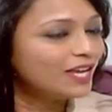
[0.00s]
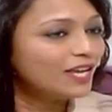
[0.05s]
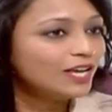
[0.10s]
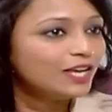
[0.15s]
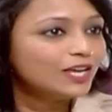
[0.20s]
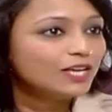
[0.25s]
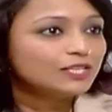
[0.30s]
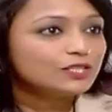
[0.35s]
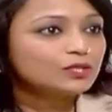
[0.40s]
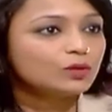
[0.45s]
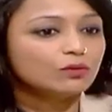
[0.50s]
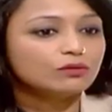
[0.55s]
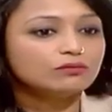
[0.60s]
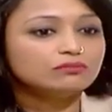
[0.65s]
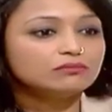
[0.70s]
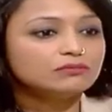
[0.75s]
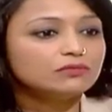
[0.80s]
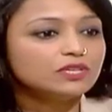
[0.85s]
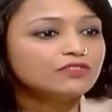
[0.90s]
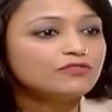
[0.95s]
So,
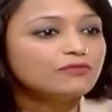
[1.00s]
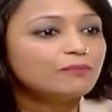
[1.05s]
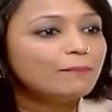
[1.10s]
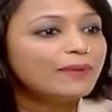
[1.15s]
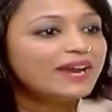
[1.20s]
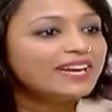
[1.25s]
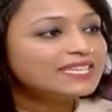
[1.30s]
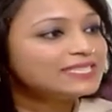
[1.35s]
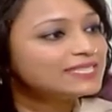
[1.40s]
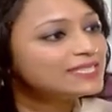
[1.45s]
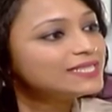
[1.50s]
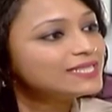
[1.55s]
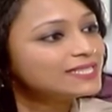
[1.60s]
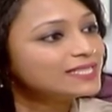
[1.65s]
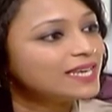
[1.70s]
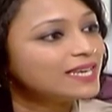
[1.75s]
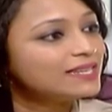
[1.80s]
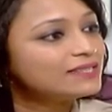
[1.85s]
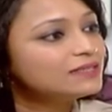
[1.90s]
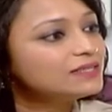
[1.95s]
if medicine
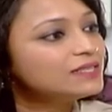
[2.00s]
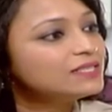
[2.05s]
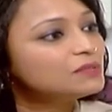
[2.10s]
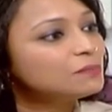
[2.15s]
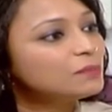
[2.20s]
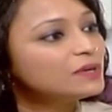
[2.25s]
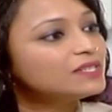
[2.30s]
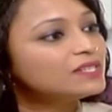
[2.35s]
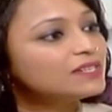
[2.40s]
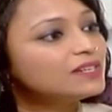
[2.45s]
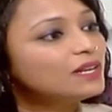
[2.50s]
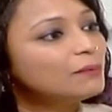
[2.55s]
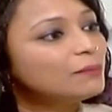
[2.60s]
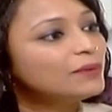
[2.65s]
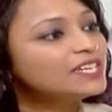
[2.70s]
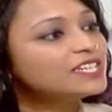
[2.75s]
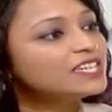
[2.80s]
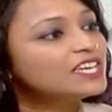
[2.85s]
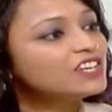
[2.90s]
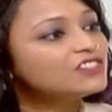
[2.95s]
says this particular
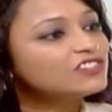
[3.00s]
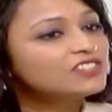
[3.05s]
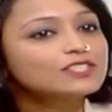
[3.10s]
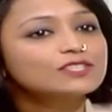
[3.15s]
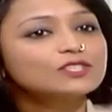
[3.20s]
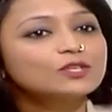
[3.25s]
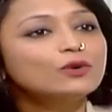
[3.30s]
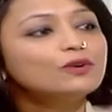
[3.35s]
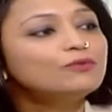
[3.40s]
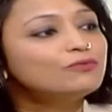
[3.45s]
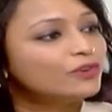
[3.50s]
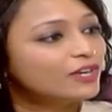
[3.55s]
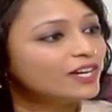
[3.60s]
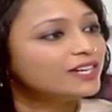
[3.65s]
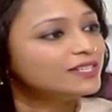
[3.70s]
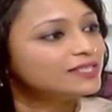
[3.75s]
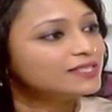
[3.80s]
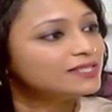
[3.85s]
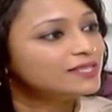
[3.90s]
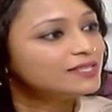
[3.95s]
medication is good for a
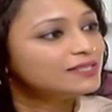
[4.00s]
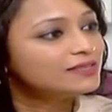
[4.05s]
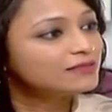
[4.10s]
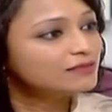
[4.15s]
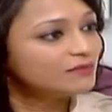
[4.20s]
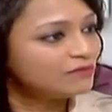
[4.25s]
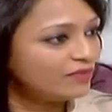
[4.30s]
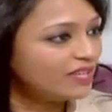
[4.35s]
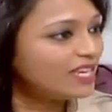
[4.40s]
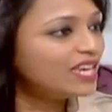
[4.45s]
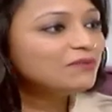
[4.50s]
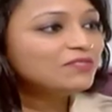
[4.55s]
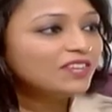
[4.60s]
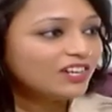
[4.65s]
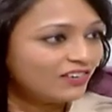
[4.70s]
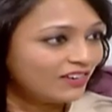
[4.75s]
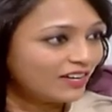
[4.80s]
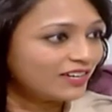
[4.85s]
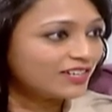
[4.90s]
disease, we give the drug.